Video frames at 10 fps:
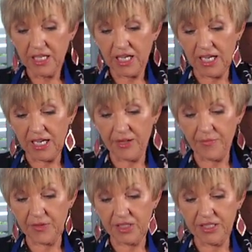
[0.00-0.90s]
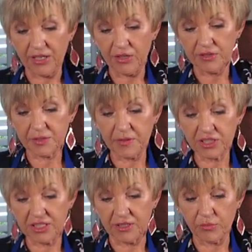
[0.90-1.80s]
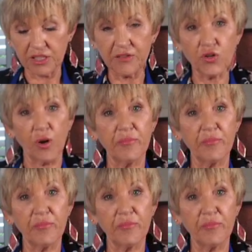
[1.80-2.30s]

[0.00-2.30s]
you know, especially when you've got